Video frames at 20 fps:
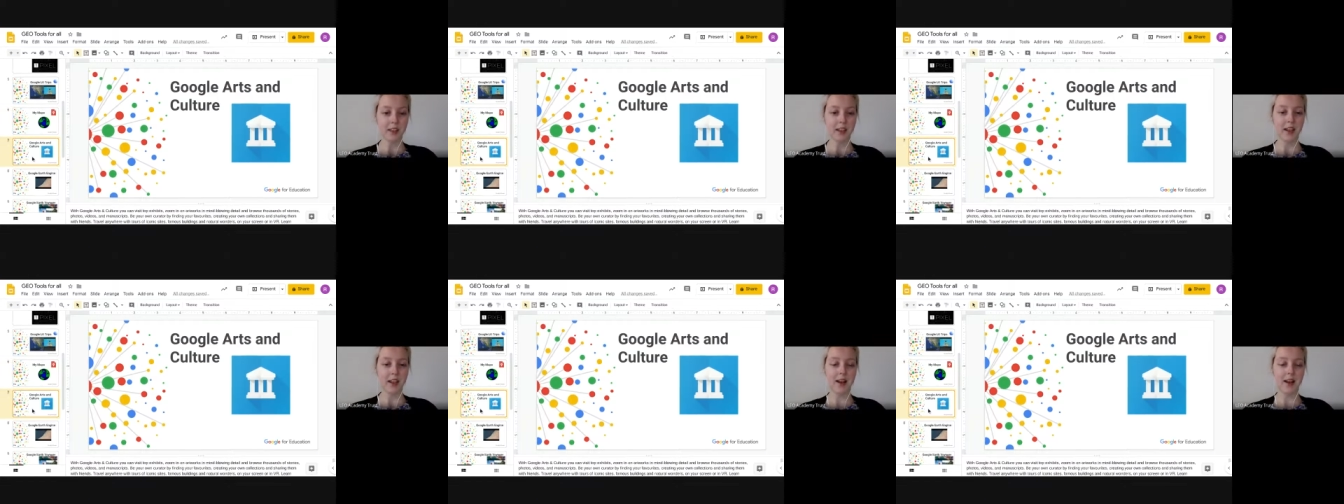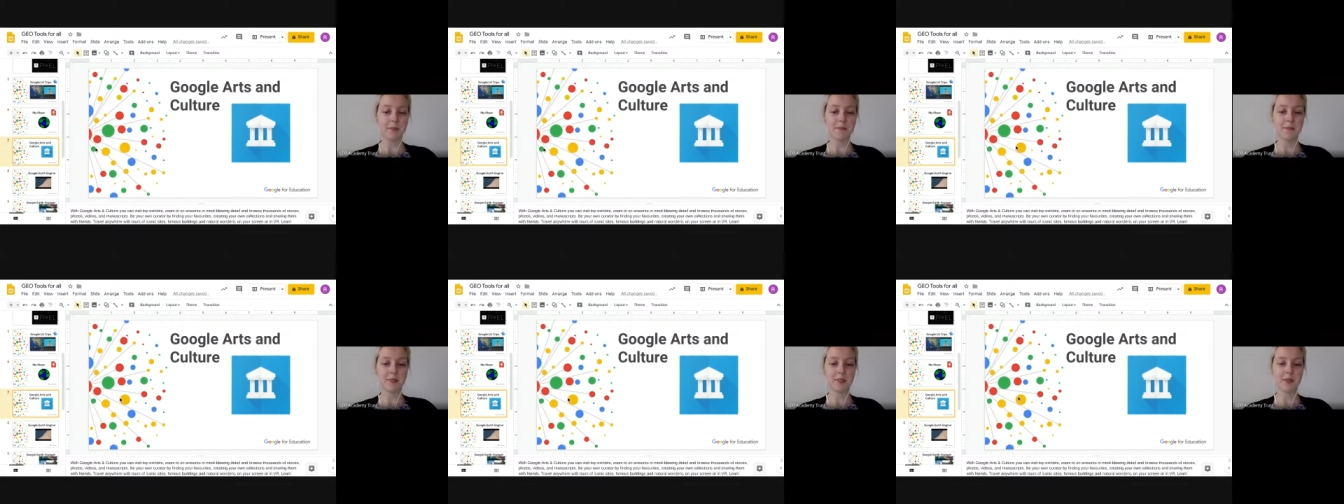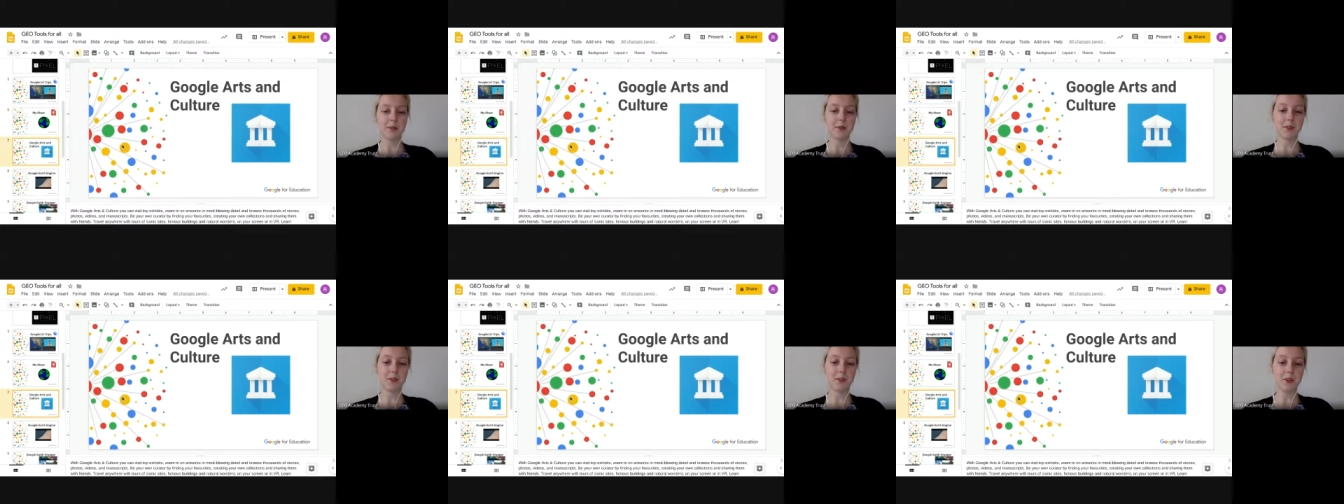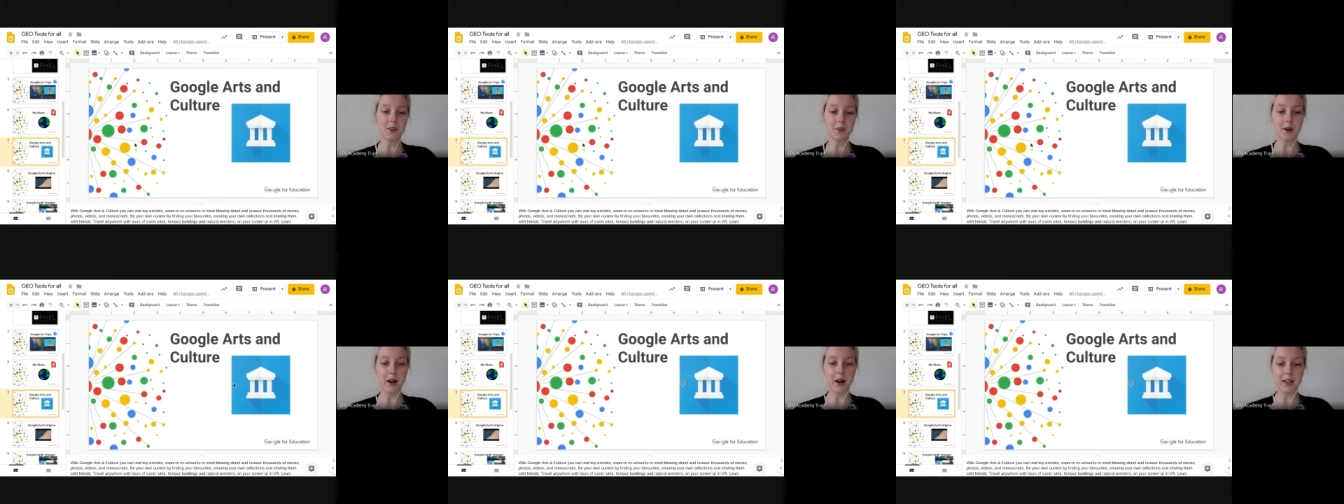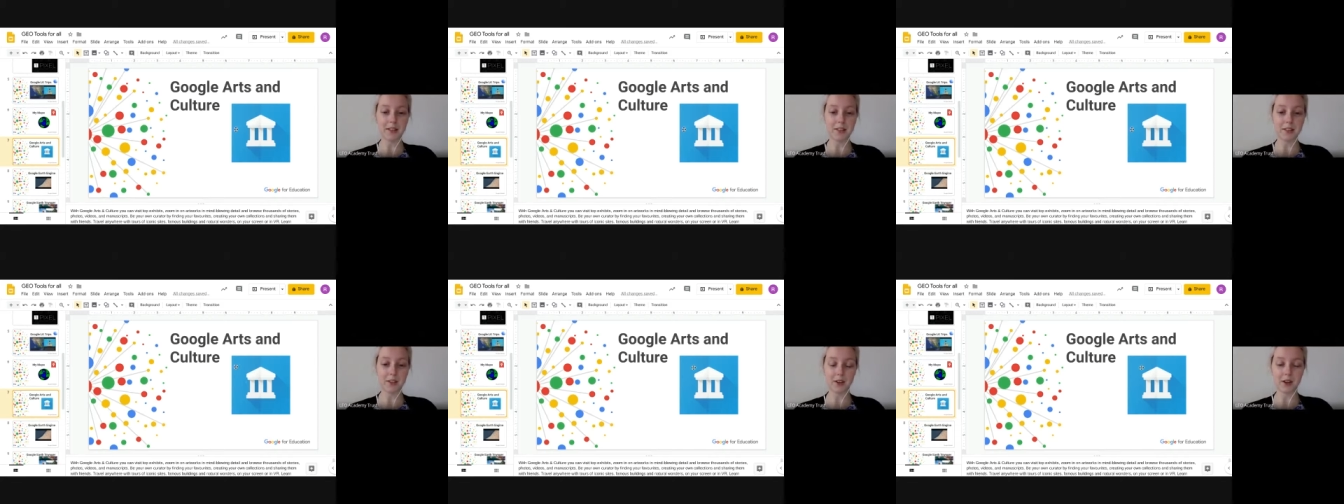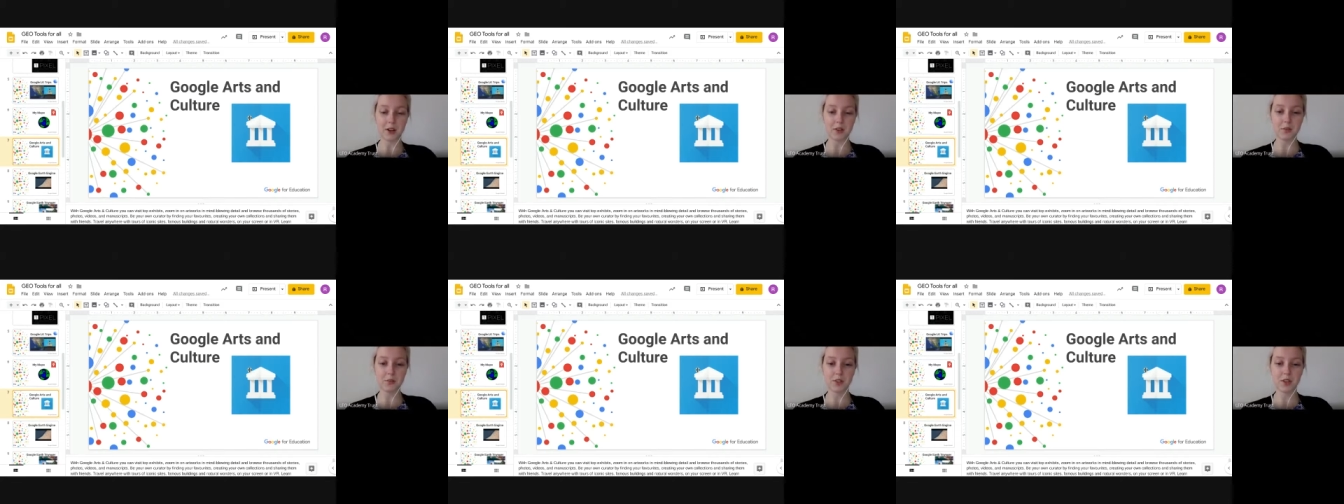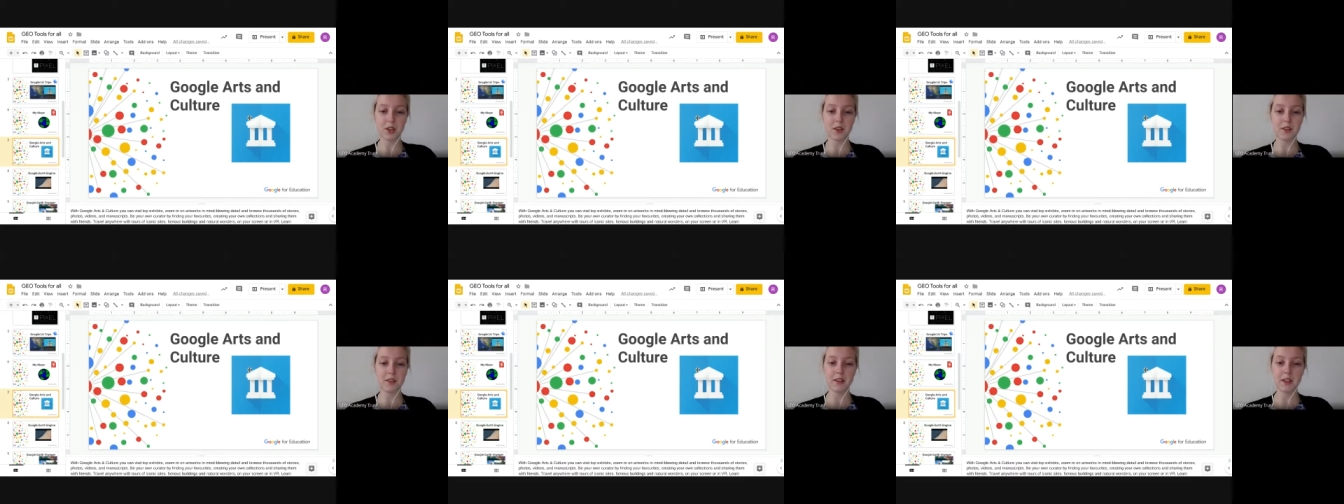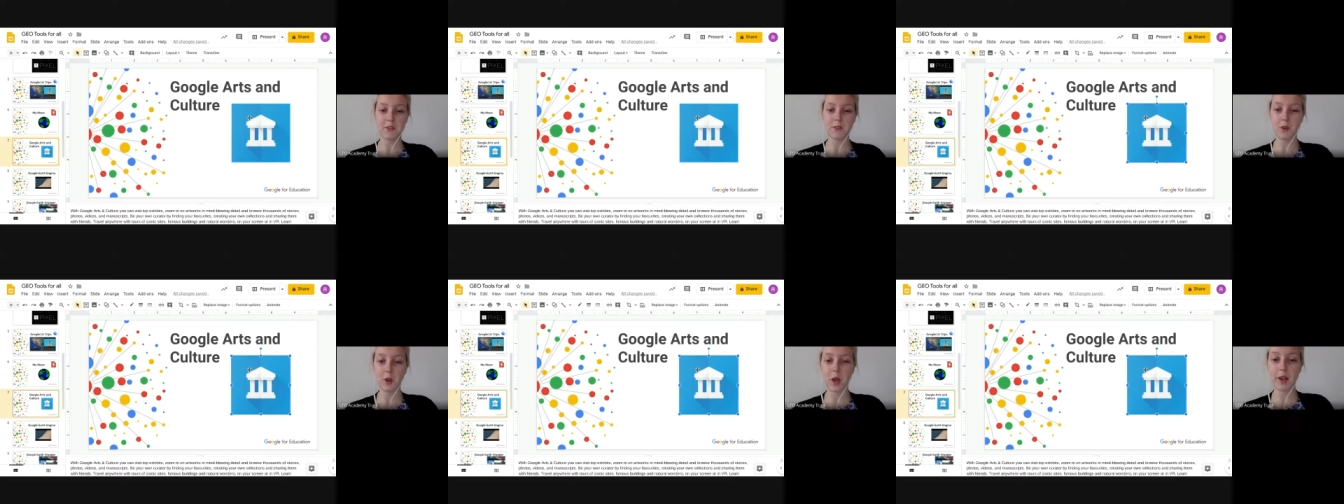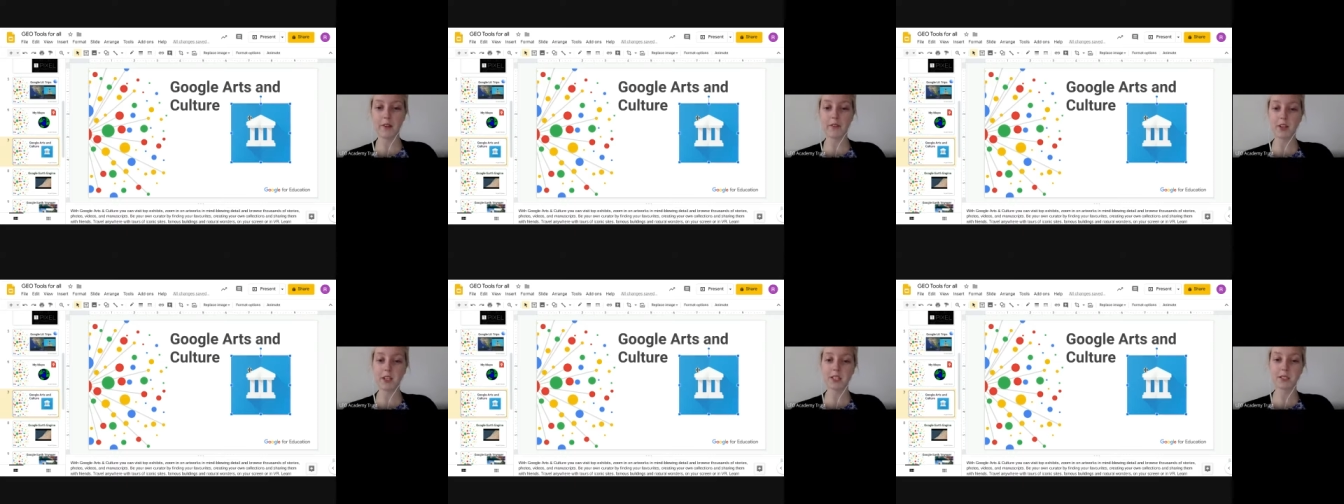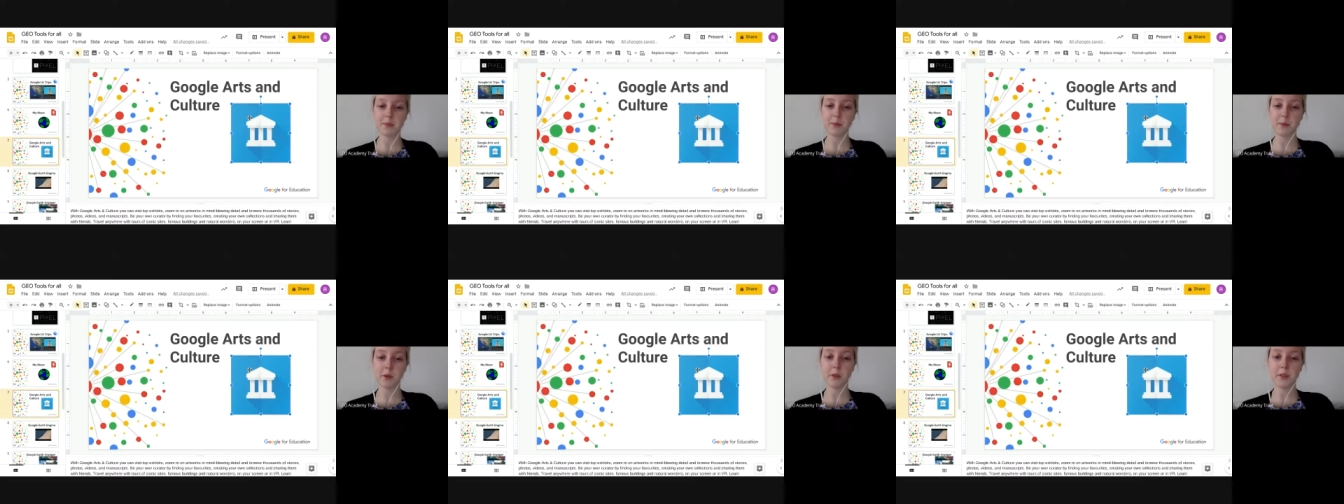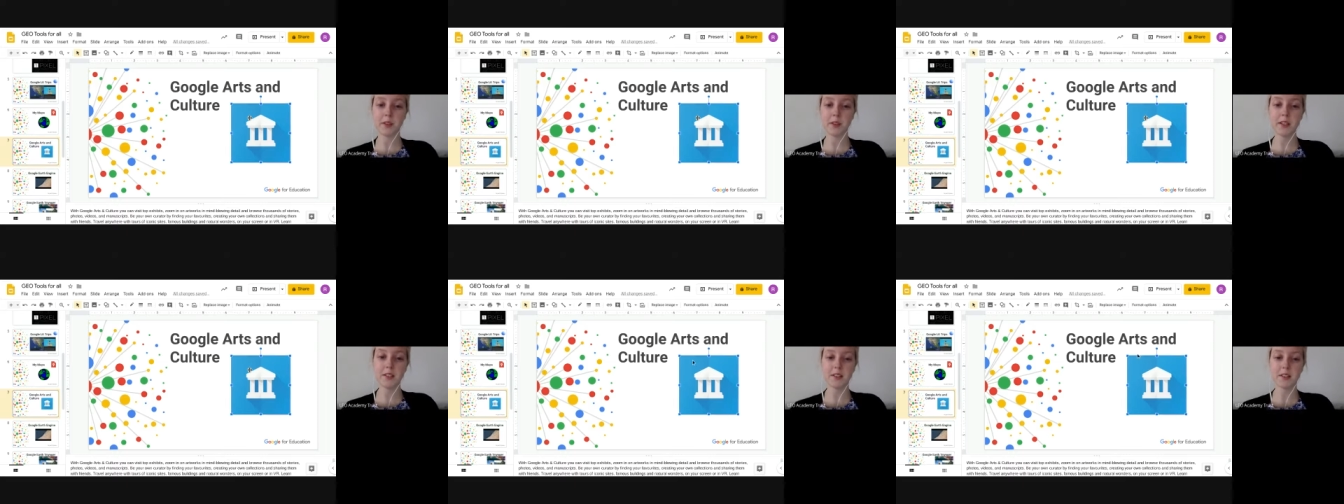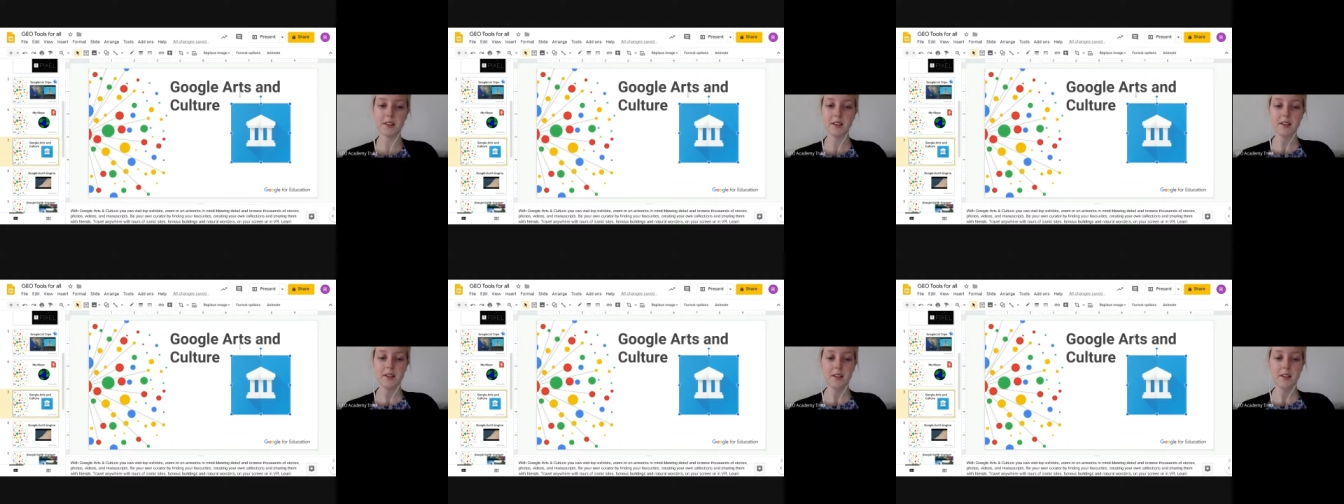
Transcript: Um, so with Google Arts and Culture, if you haven't explored this,